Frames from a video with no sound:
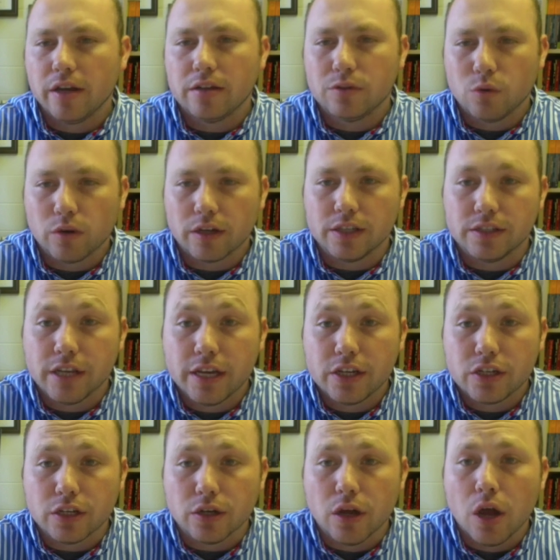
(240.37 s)
as an
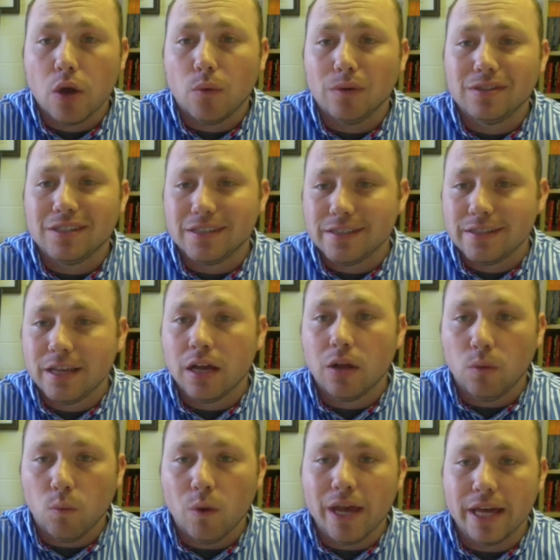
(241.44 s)
organization was to
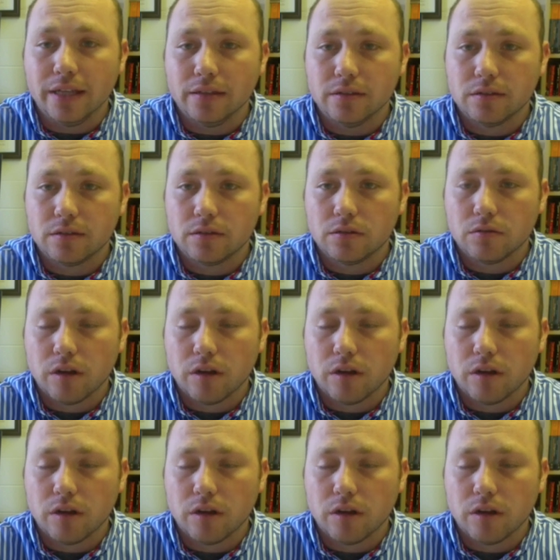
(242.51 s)
sell wins.